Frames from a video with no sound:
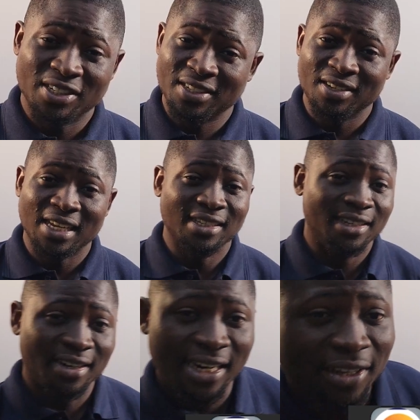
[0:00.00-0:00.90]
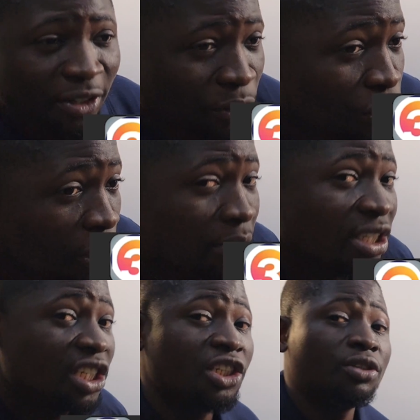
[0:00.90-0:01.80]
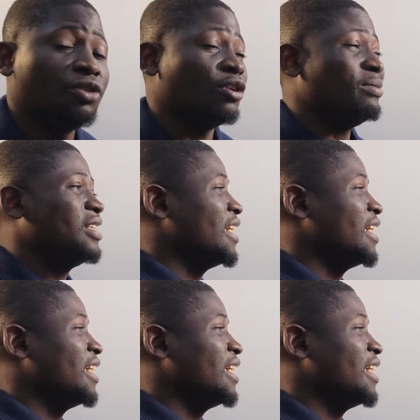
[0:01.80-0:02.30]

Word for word: just 3000 naira do not be stingy do not be